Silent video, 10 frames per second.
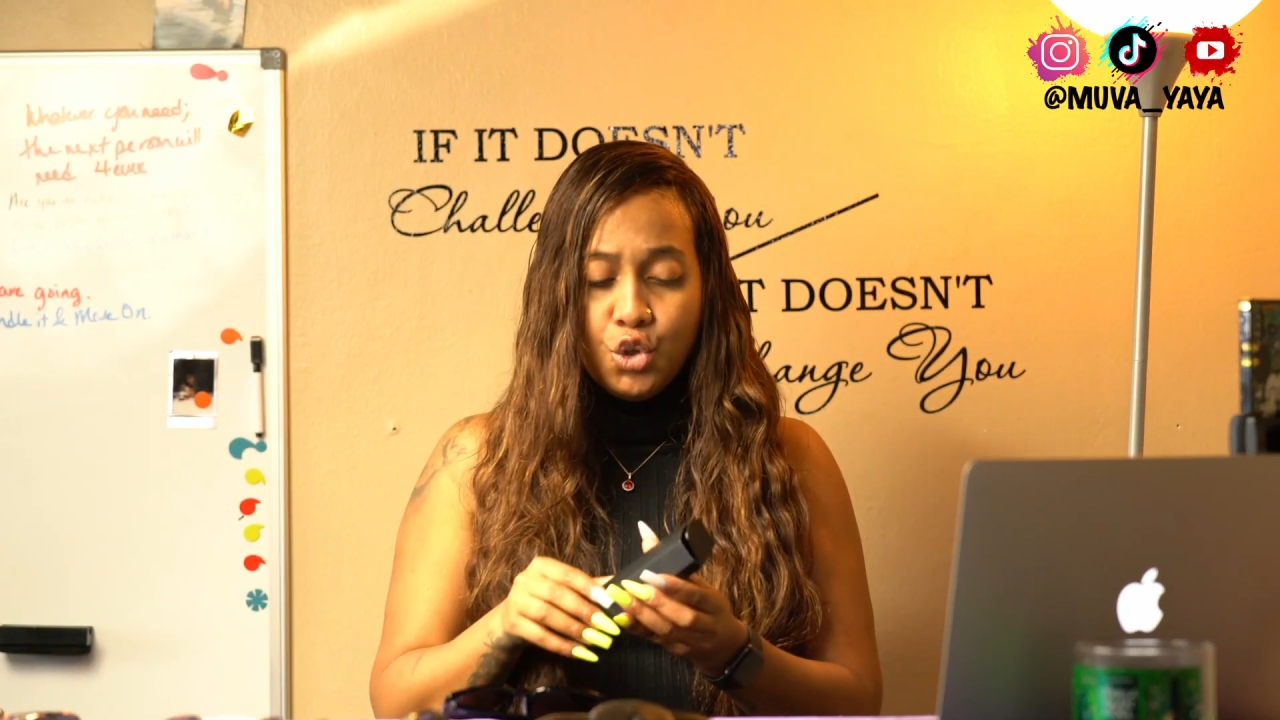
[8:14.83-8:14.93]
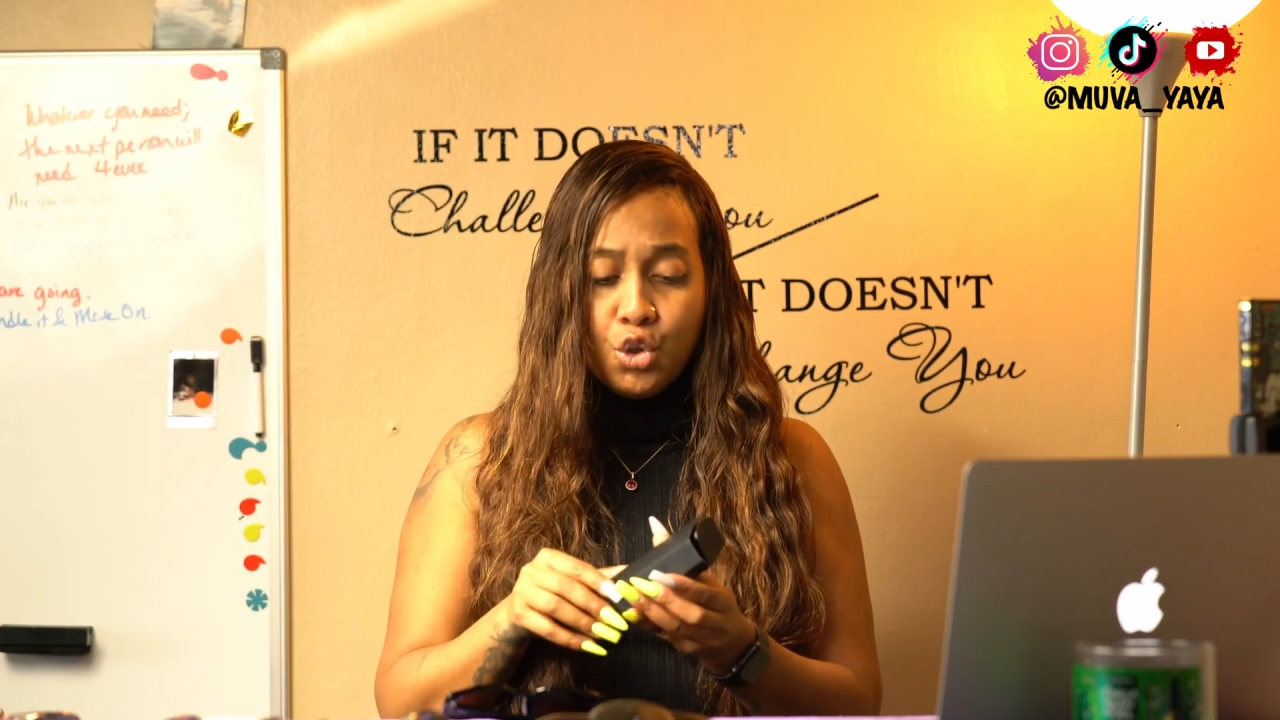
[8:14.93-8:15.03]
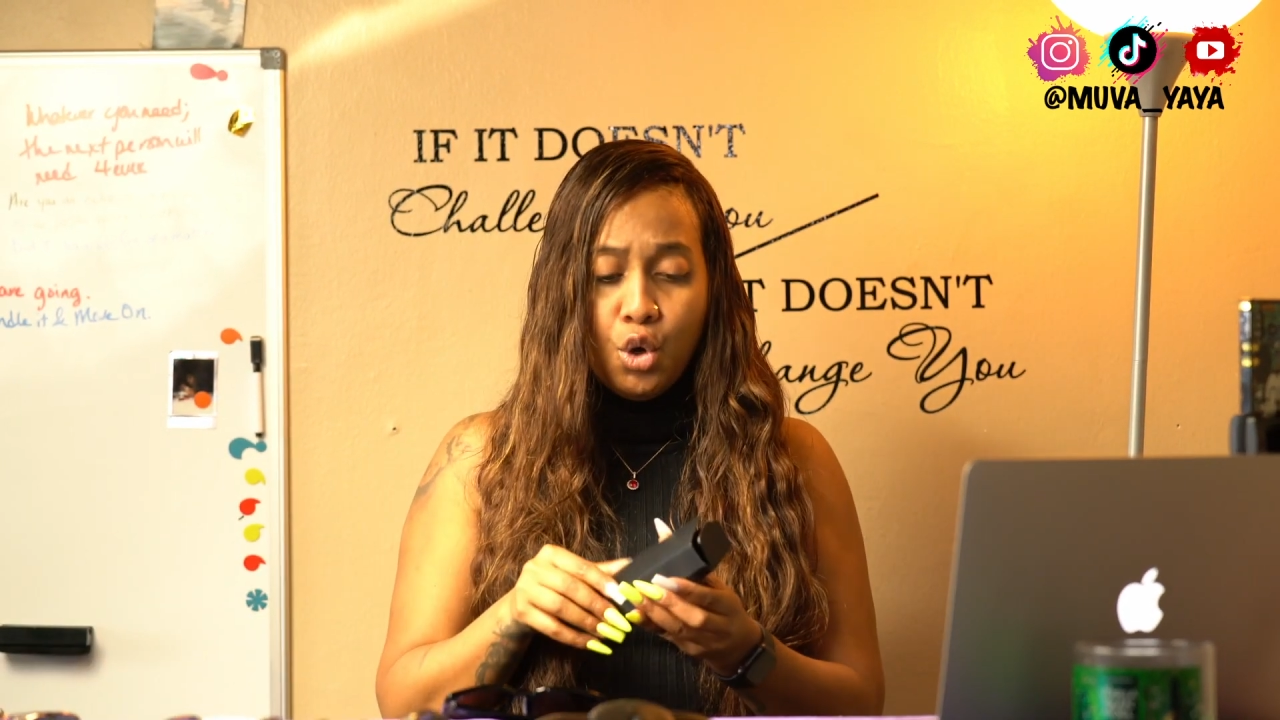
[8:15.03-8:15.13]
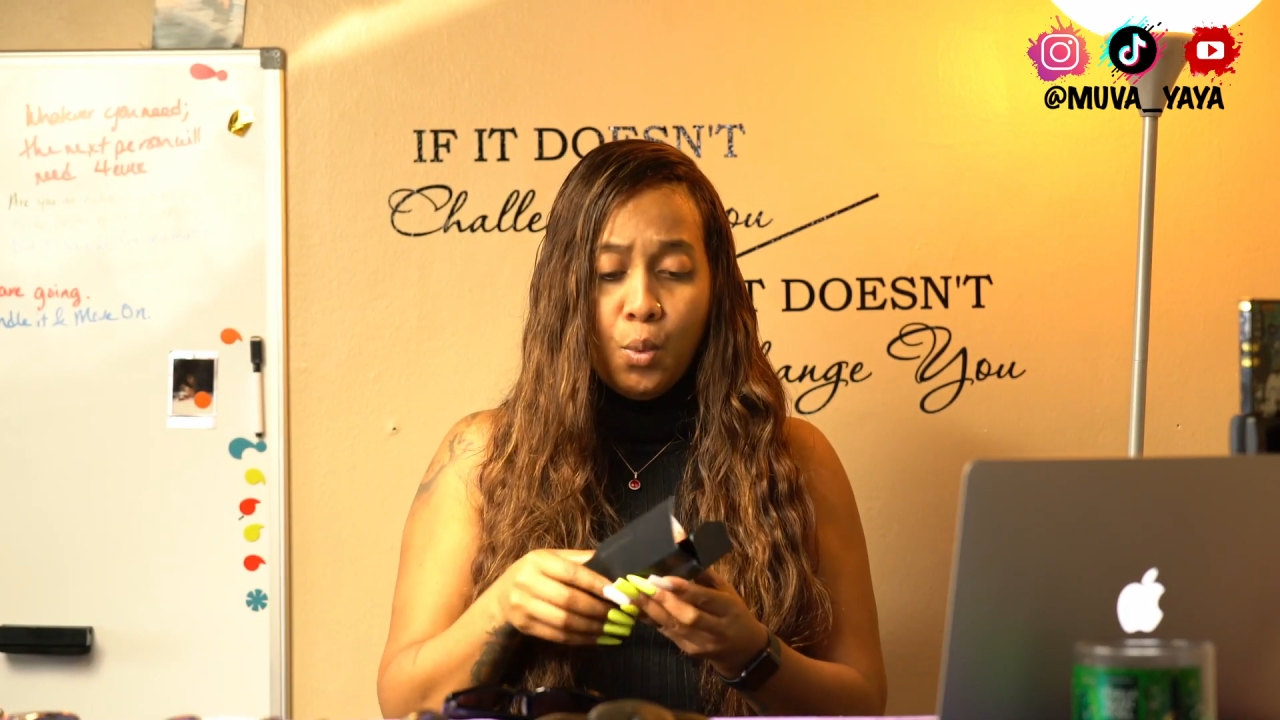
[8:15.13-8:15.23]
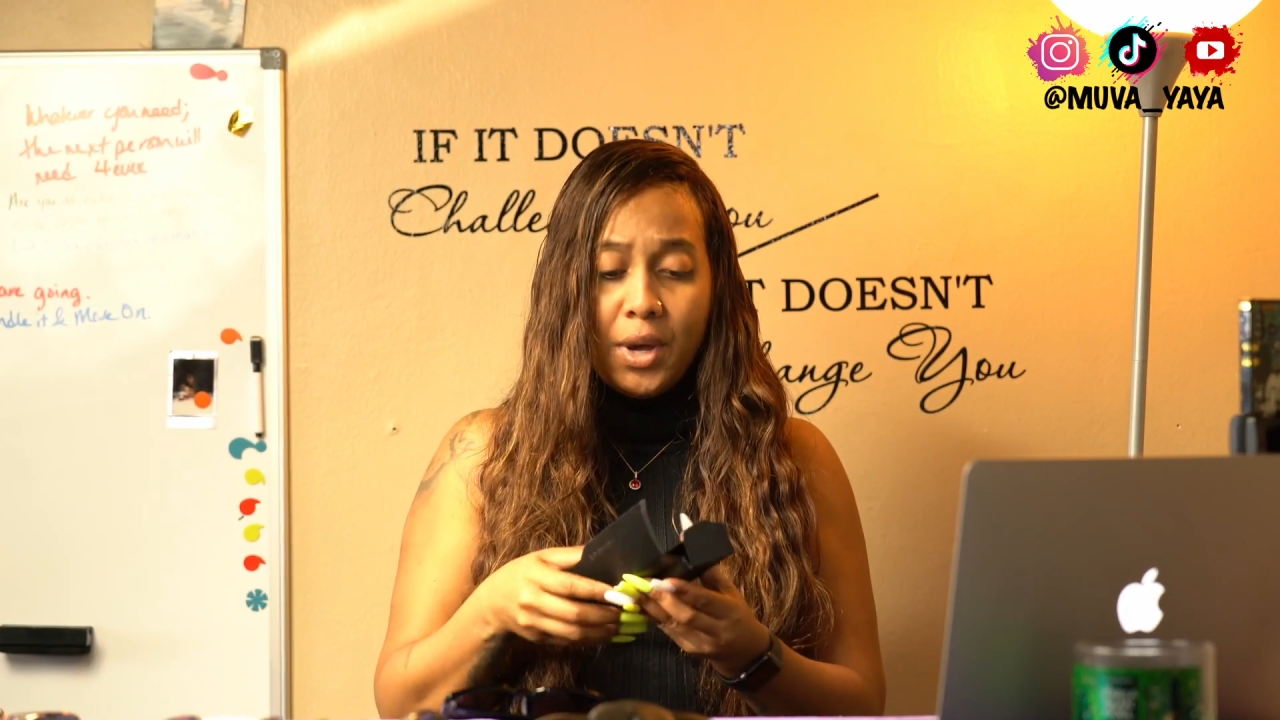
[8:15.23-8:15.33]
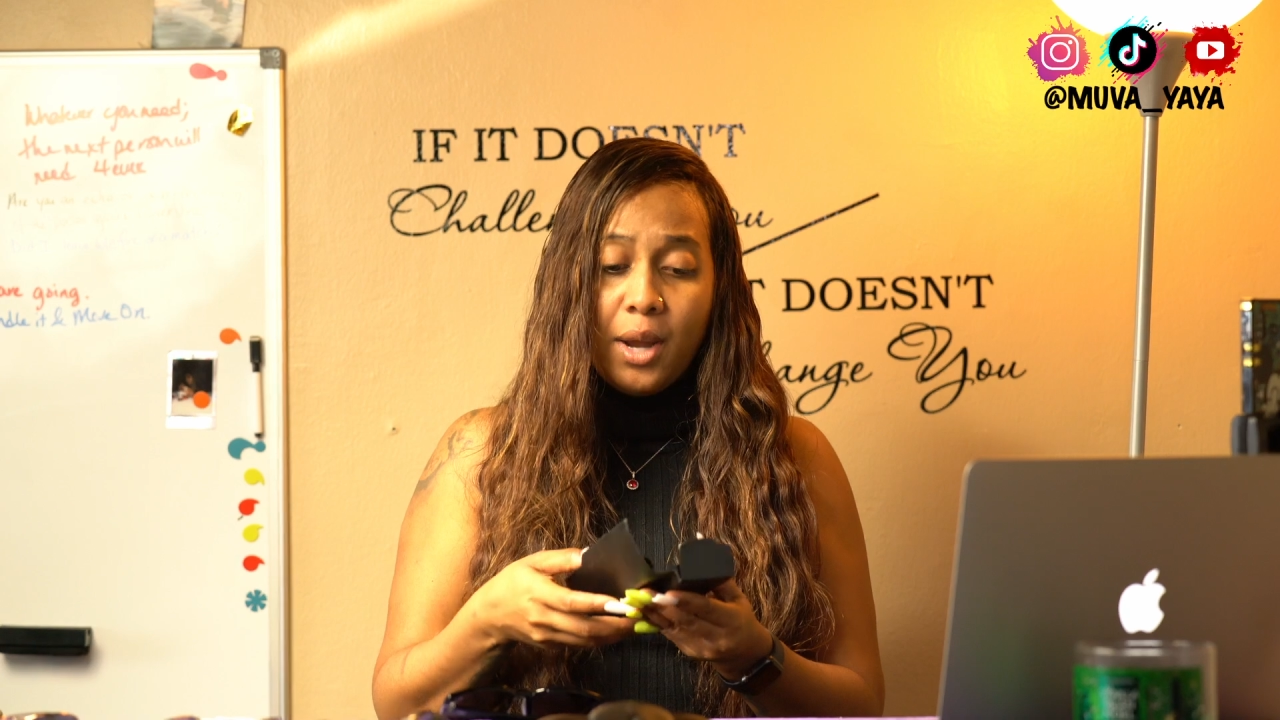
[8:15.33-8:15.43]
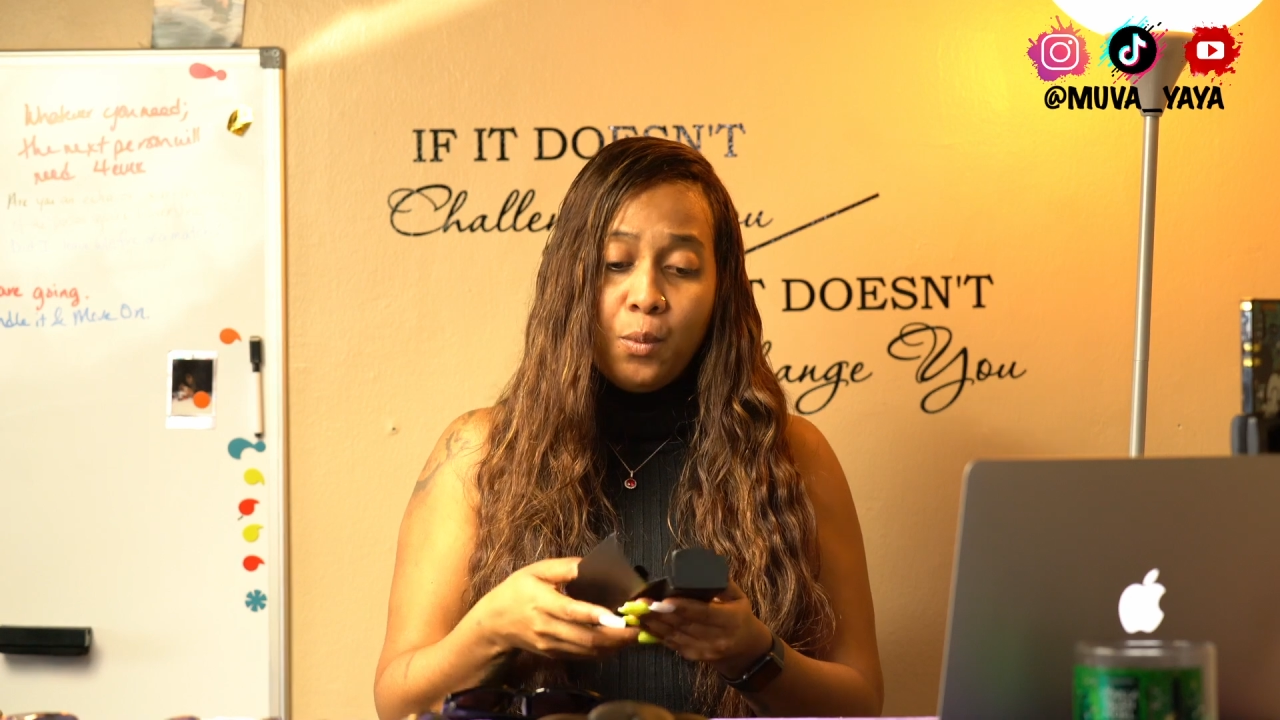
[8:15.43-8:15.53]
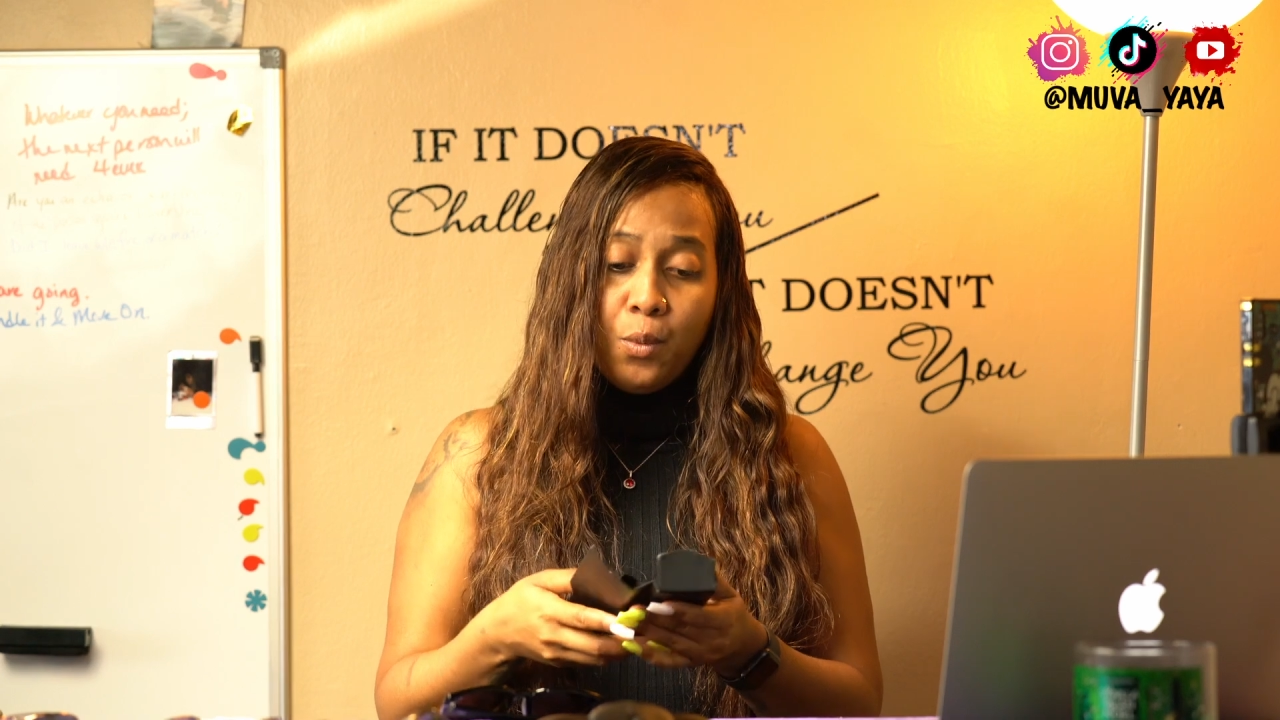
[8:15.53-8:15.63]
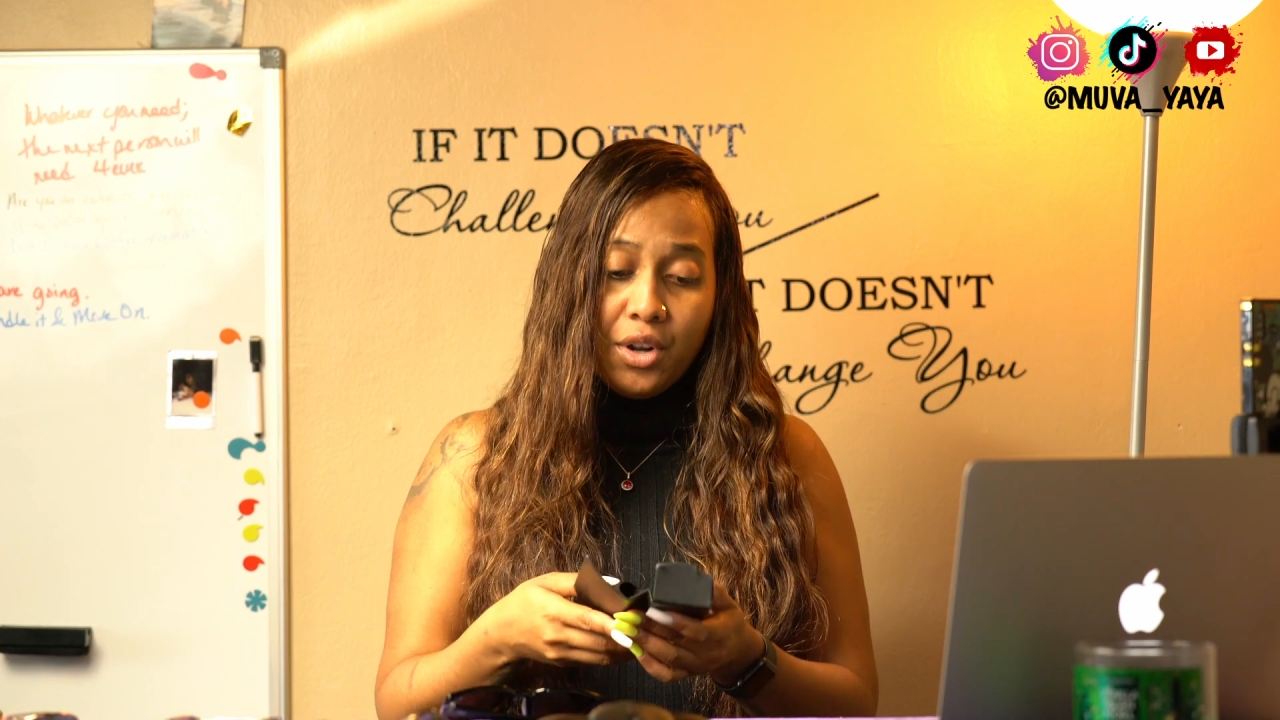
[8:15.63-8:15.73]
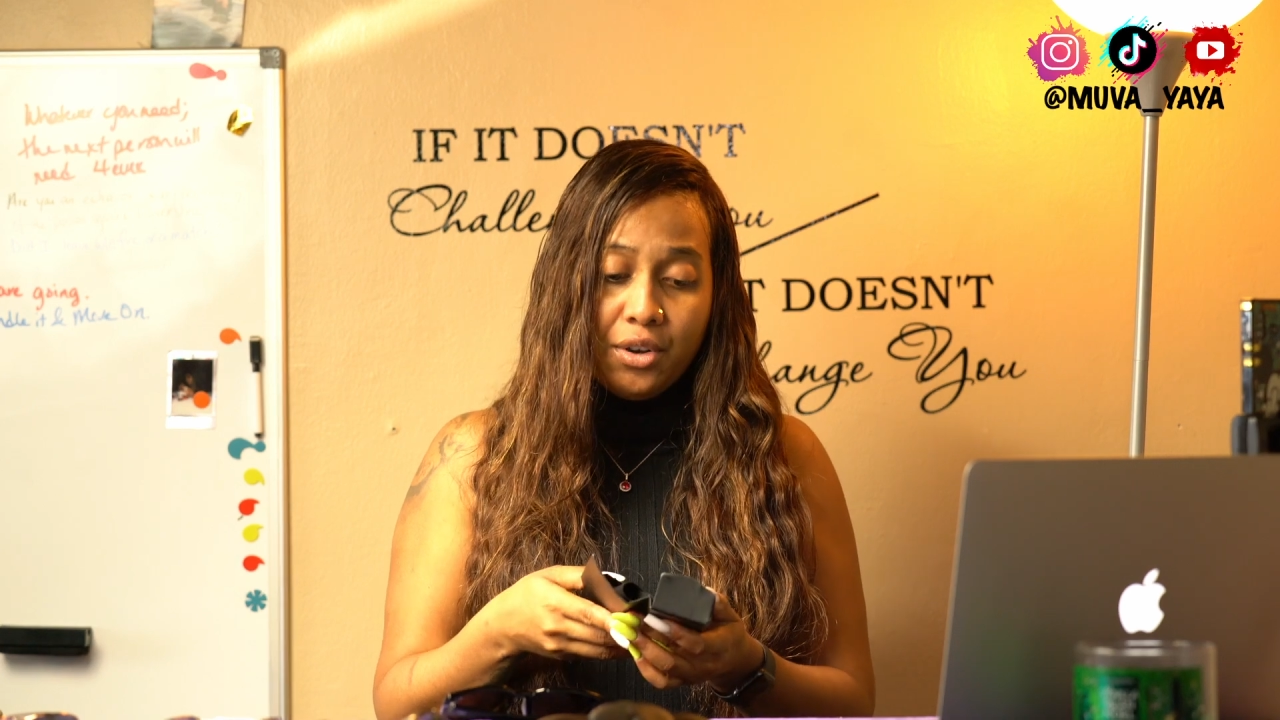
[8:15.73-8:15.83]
So what I would